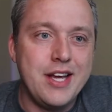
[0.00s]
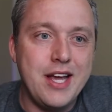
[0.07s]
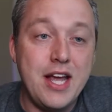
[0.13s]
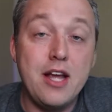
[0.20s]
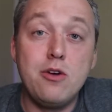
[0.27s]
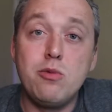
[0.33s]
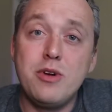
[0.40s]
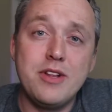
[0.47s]

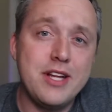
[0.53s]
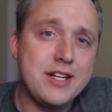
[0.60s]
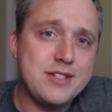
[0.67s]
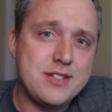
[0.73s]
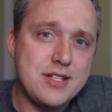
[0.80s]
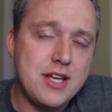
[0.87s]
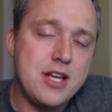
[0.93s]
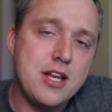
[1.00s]
And with that
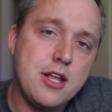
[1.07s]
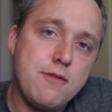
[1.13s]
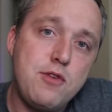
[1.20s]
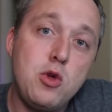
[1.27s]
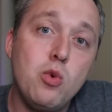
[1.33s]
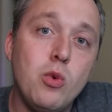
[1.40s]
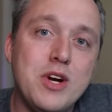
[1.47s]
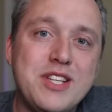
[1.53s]
said, if
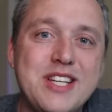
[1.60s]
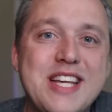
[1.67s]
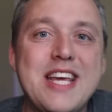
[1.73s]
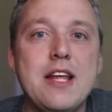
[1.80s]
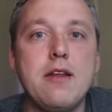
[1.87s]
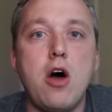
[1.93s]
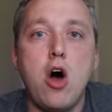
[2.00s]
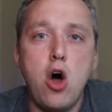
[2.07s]
you want to
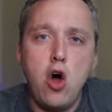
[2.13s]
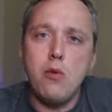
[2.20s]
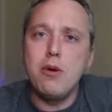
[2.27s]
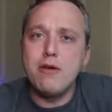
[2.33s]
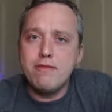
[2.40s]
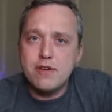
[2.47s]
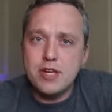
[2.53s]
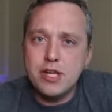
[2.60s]
get all
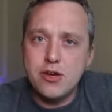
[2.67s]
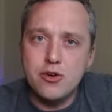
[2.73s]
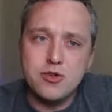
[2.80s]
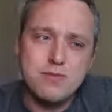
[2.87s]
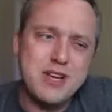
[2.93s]
my videos,